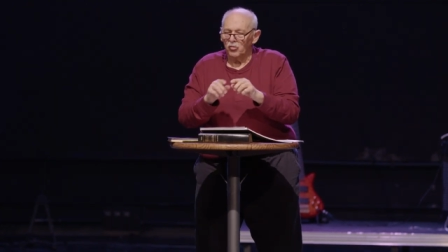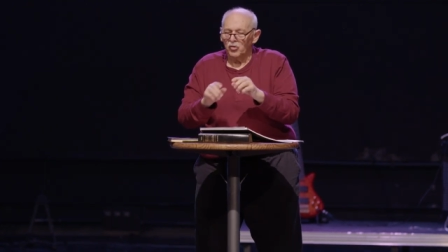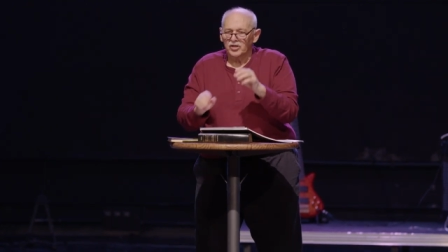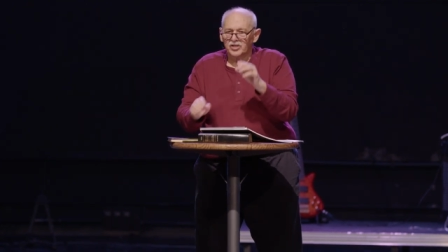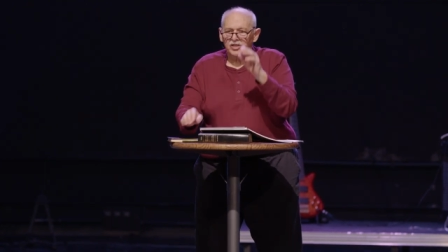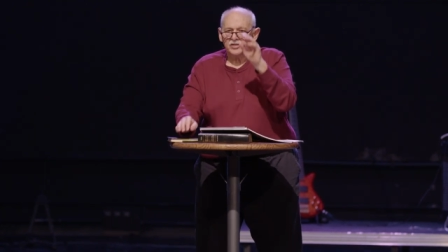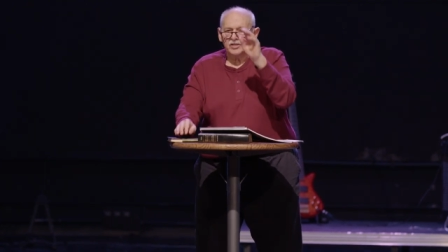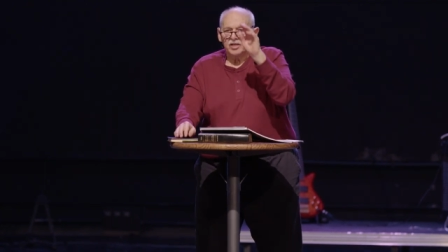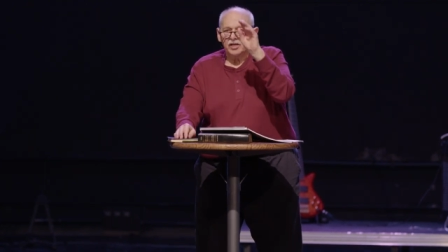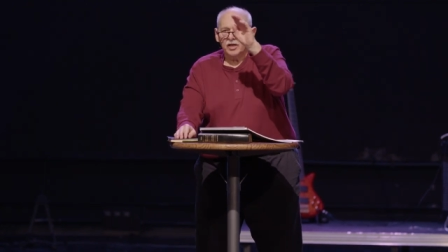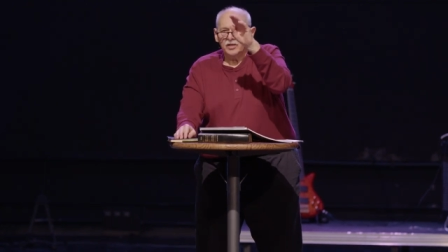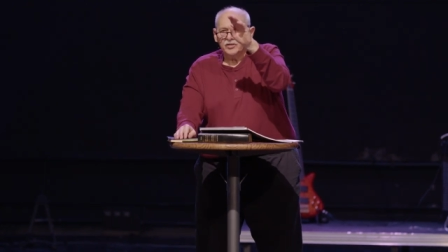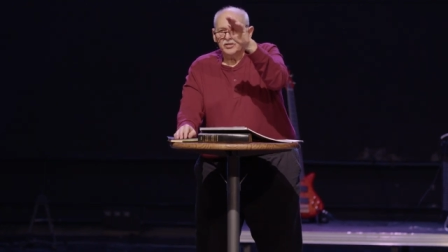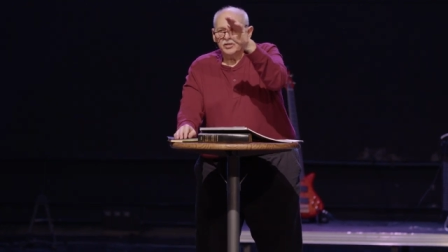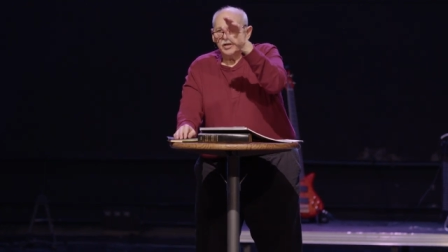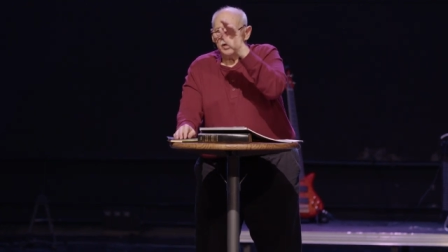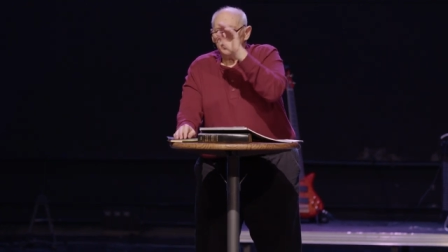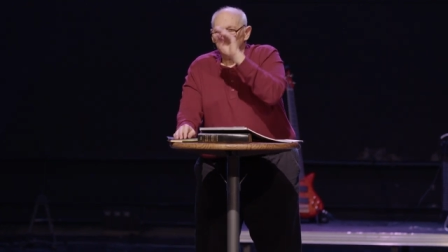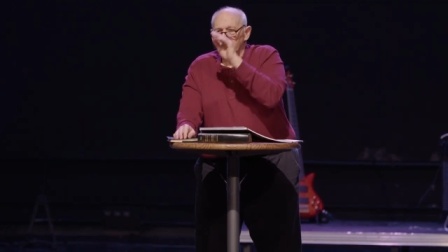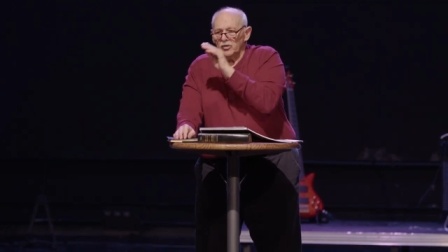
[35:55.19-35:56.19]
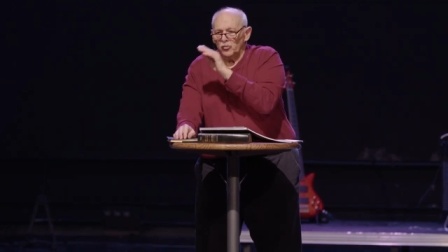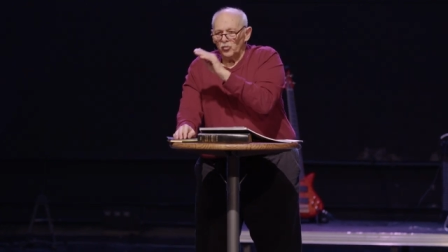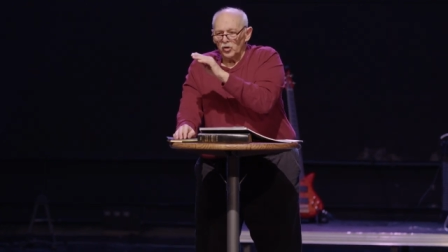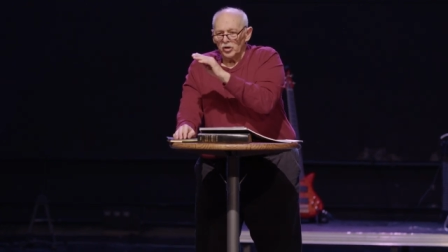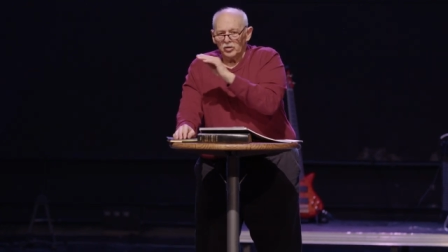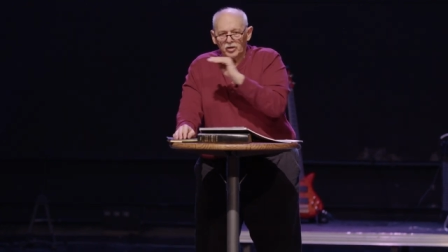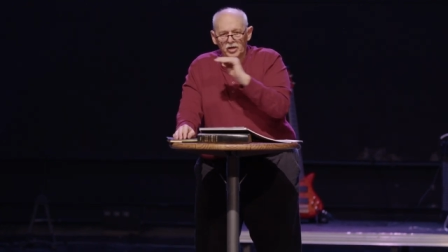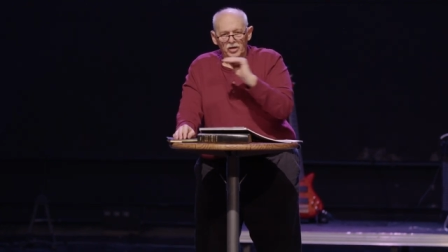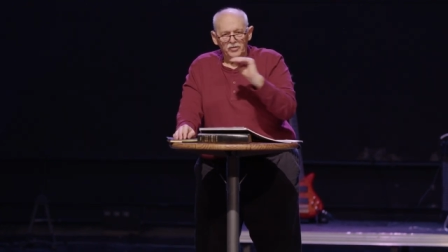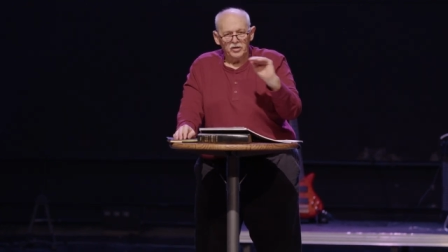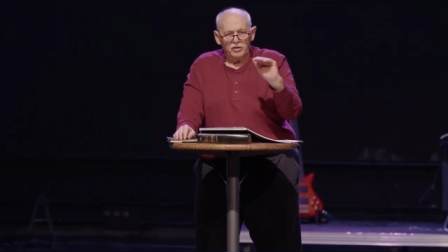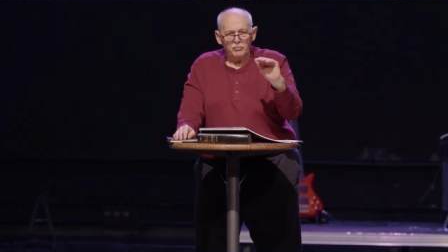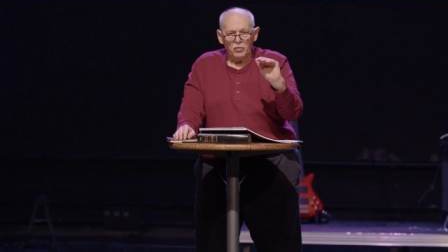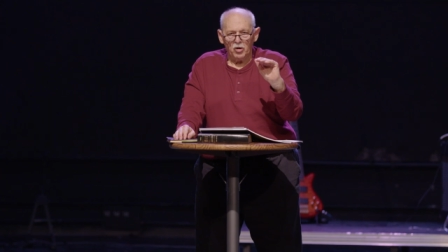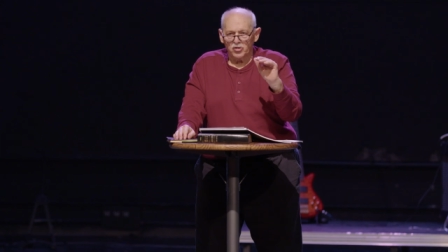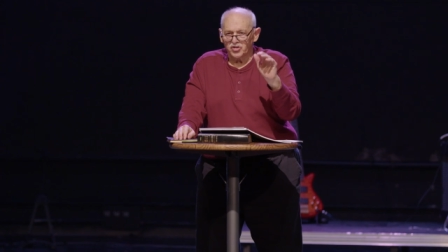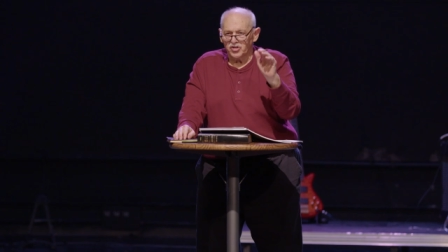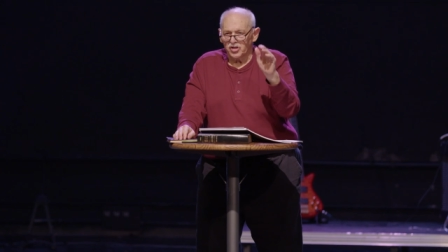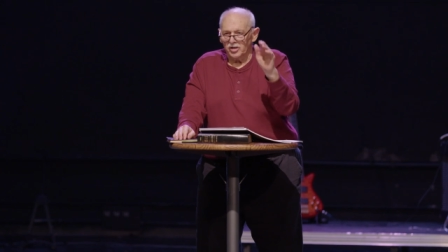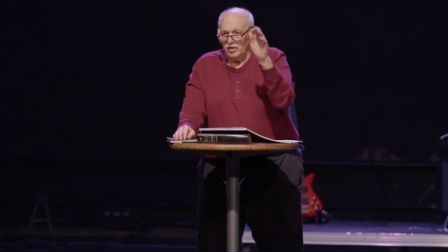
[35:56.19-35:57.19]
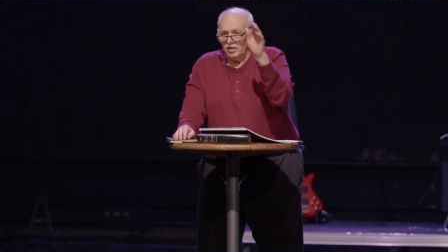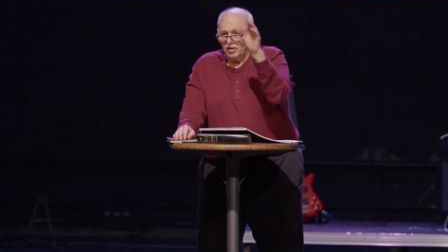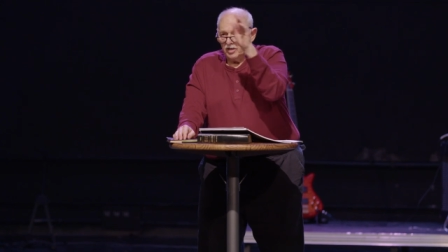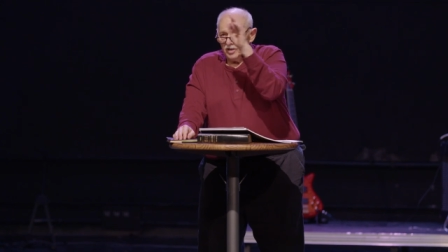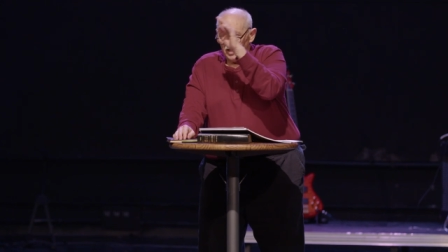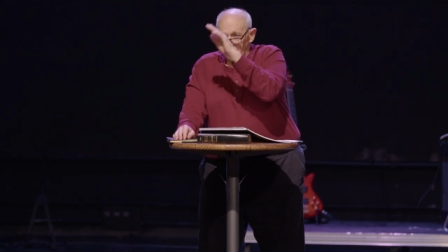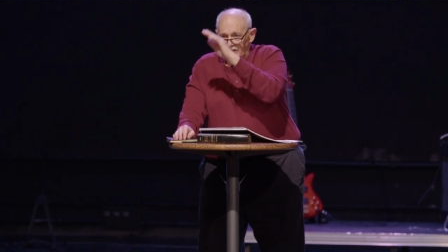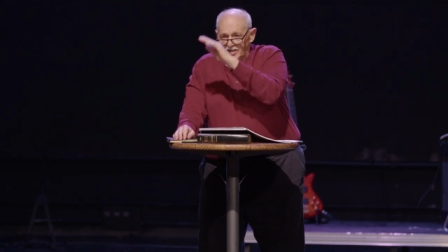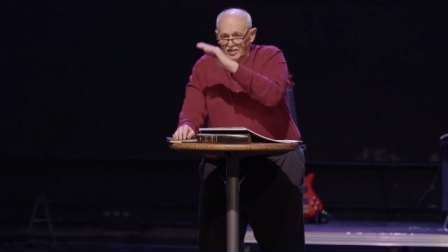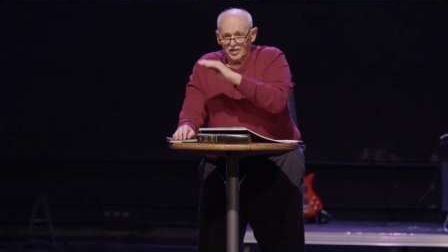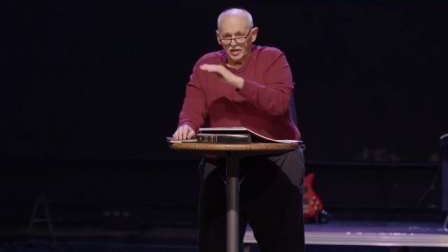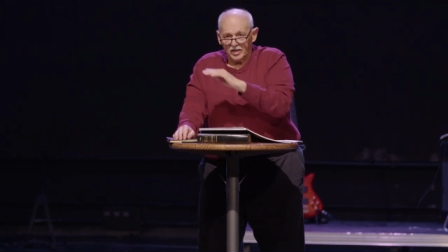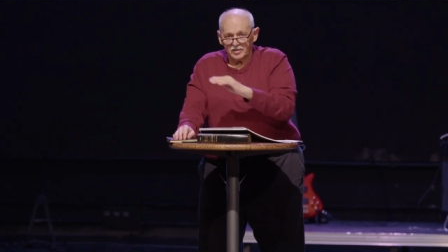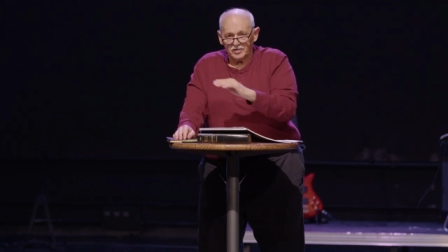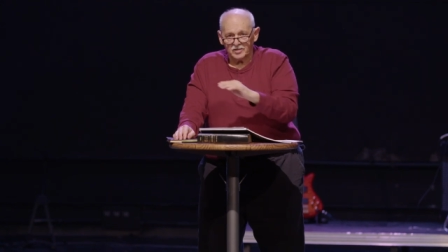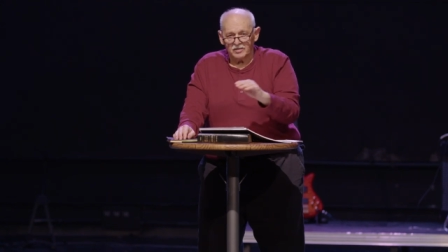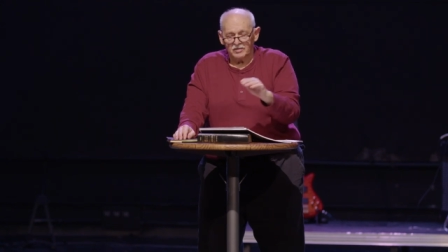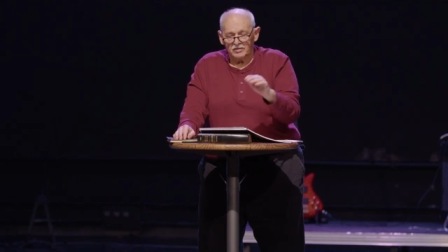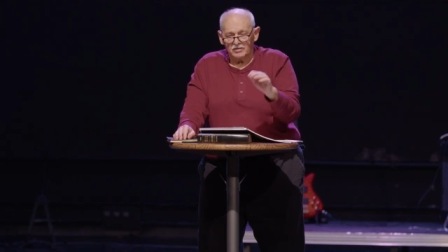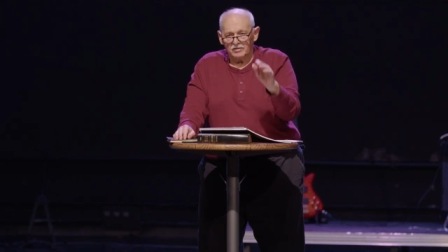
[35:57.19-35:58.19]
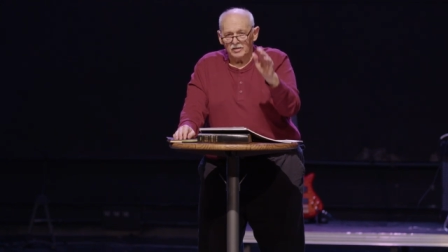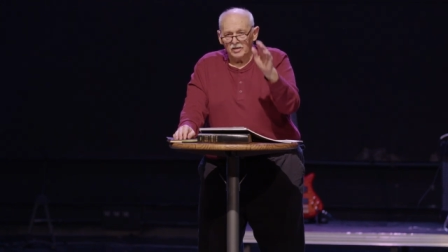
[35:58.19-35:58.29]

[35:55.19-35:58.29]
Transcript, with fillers: which is the intellect, the will, and the emotion exists.